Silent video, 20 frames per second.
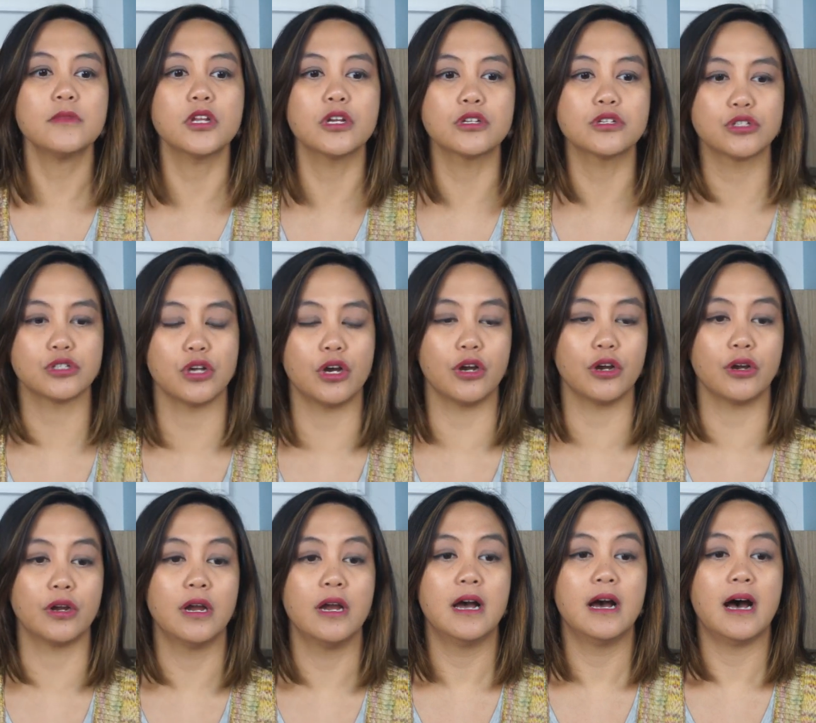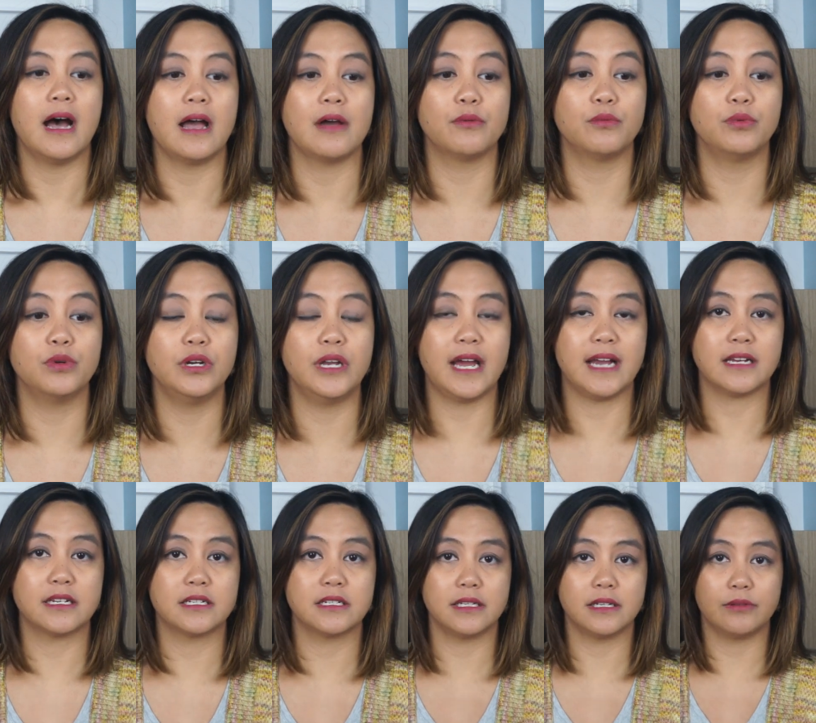So I would
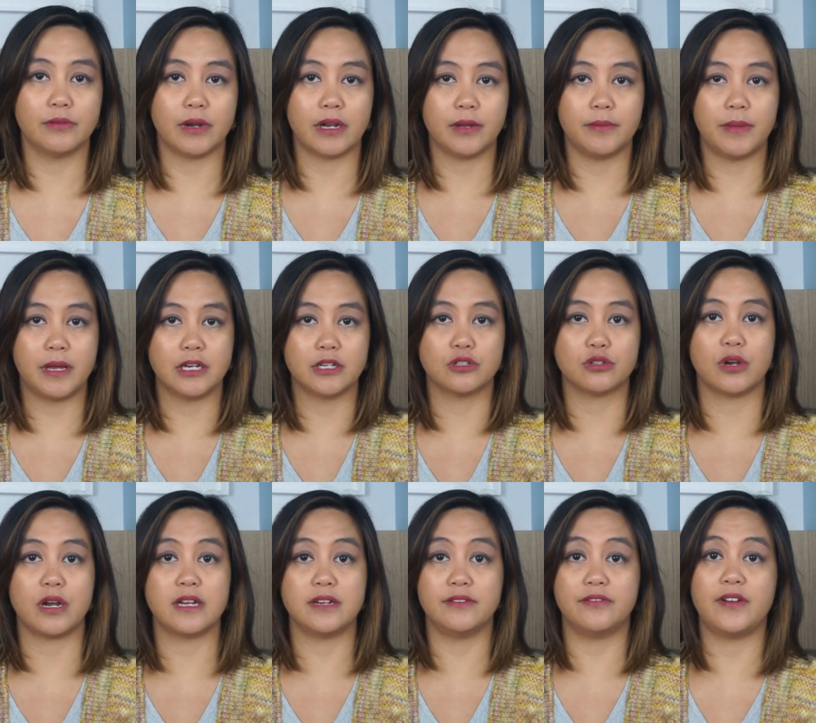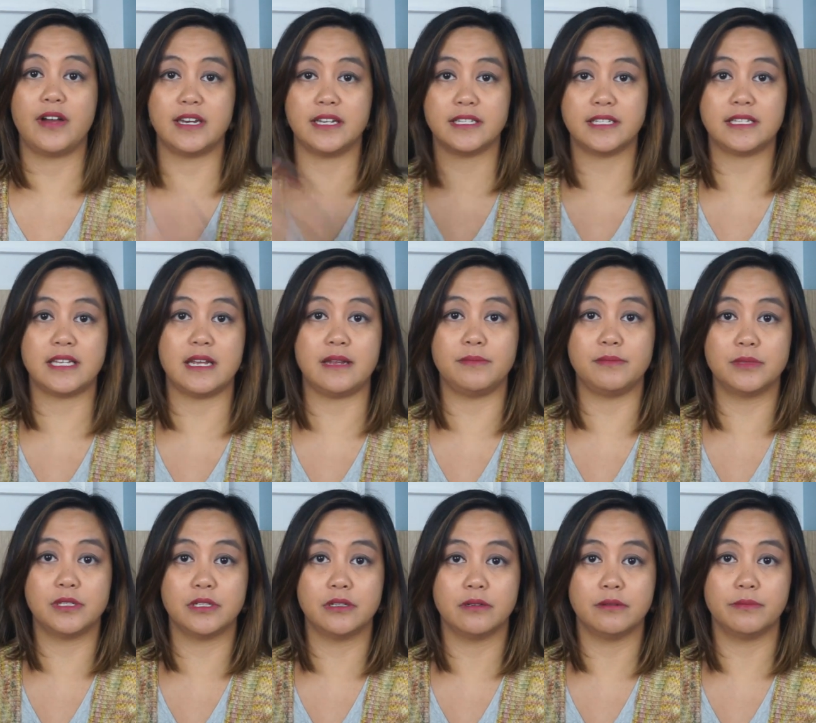actually recommend trying to find a
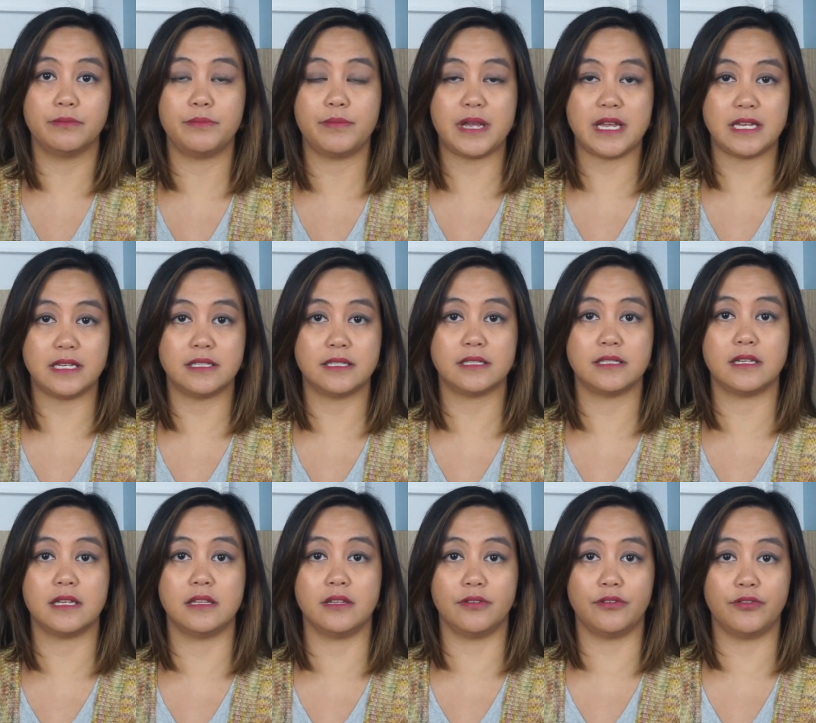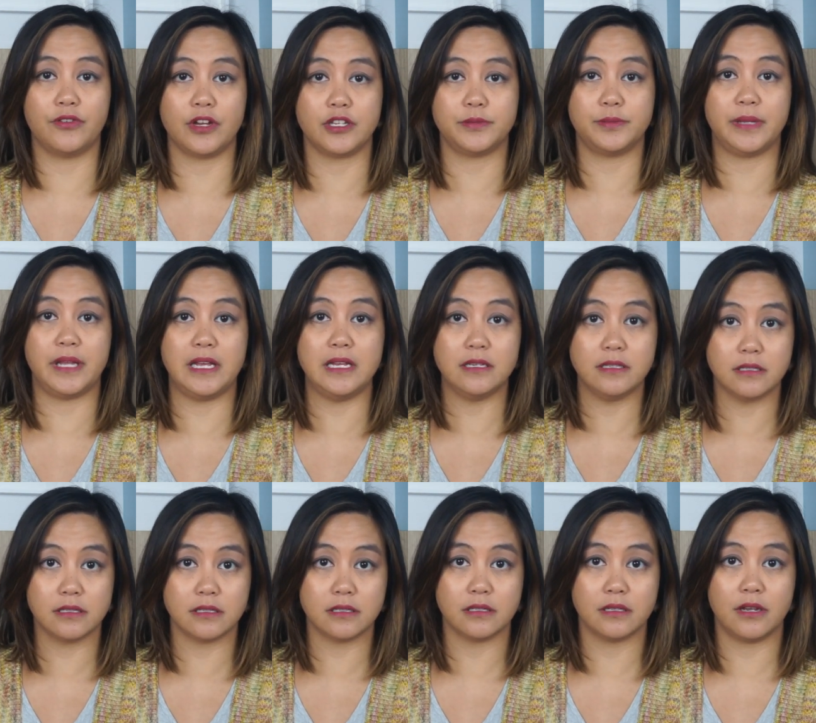seamed piece in the first
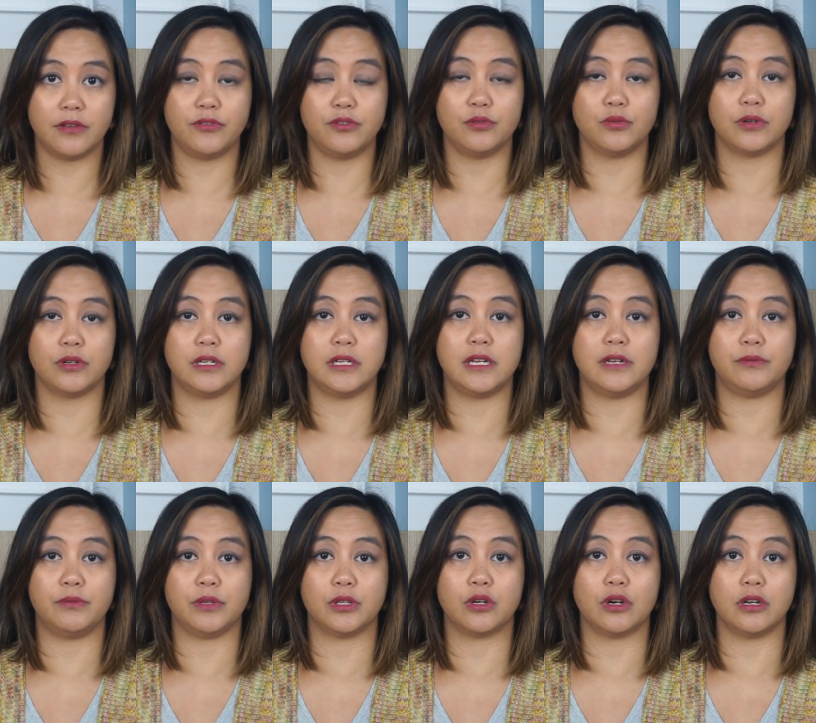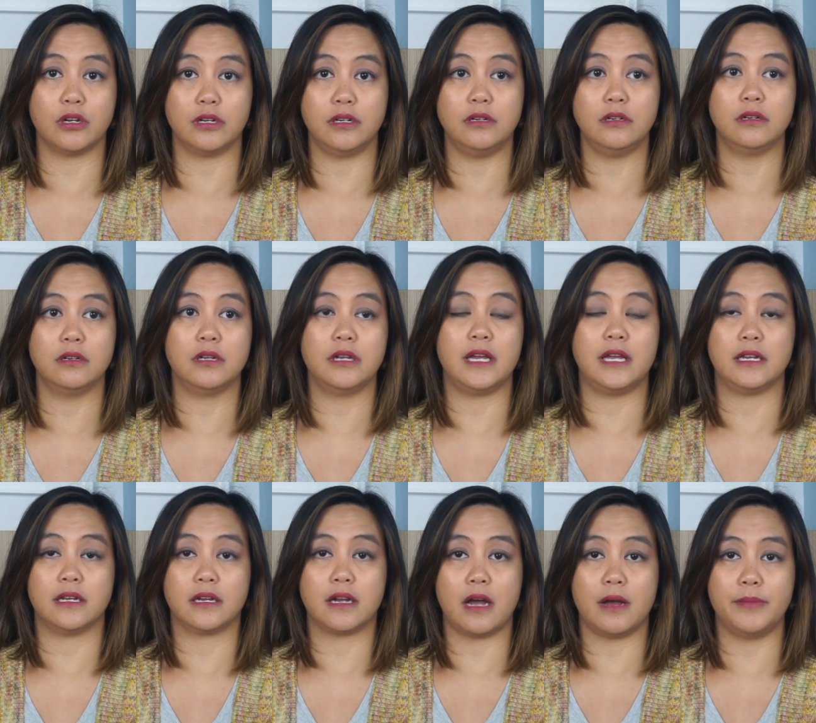place if you want to knit with cotton in
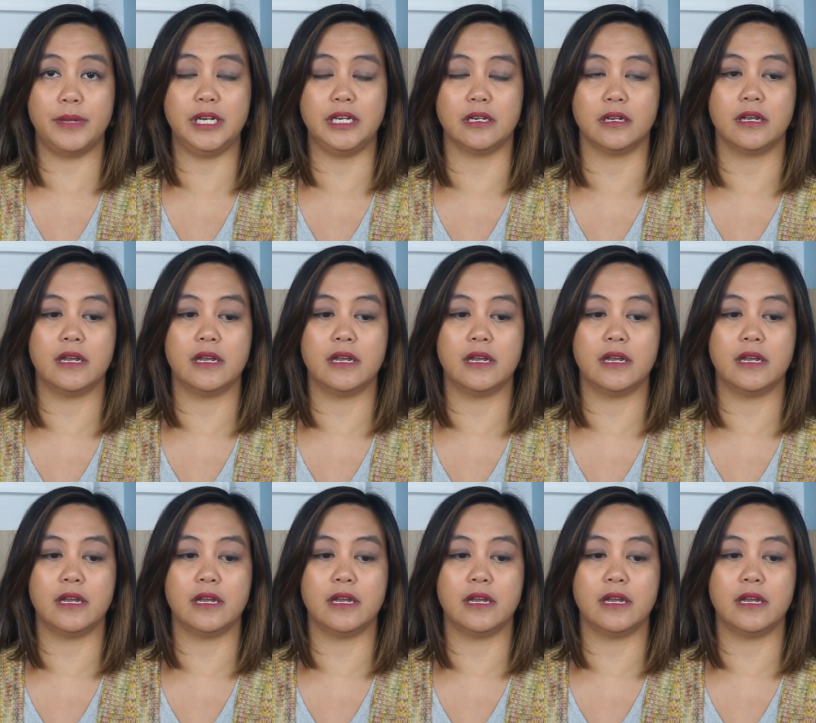a garment.